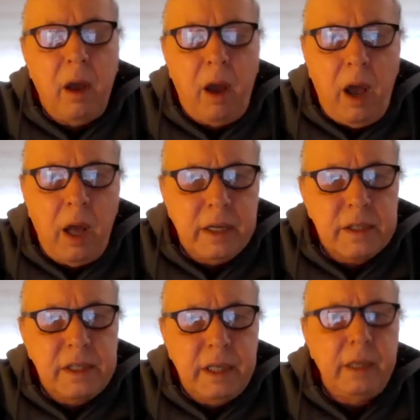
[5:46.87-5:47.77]

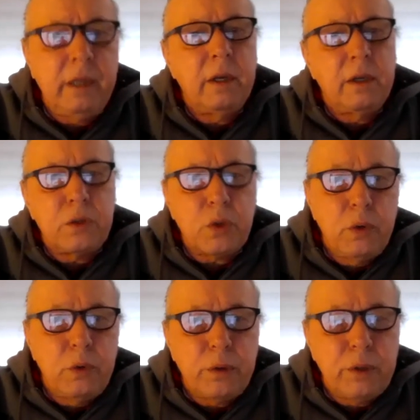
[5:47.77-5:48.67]
honesty,
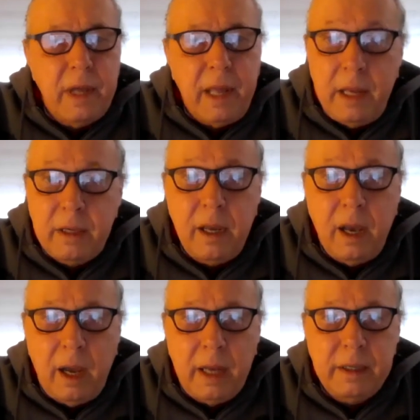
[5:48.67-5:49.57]
truth, and
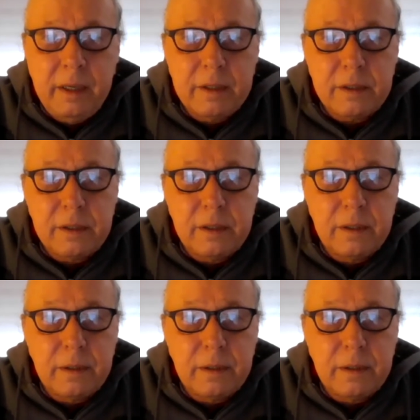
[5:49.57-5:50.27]
kindness,